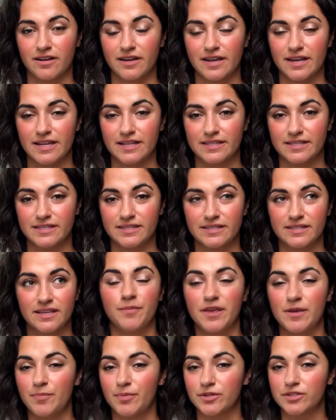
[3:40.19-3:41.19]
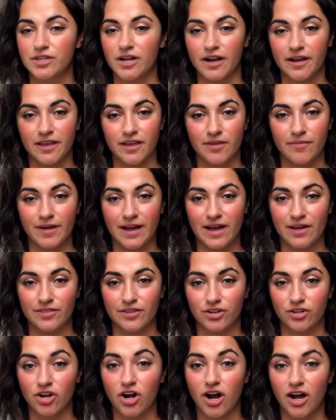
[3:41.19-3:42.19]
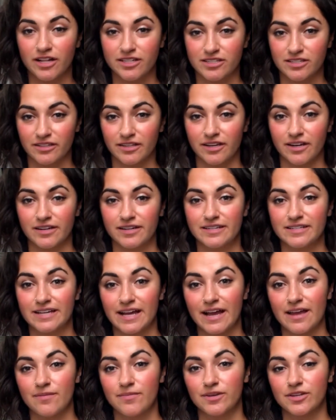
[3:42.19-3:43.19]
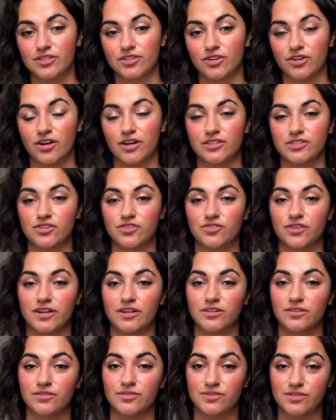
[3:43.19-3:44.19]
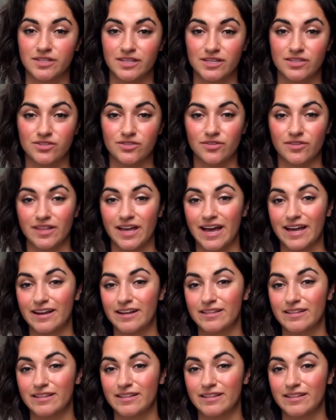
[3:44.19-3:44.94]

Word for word: It's people talking about how they're constantly on a diet because they're constantly trying to lose this or that.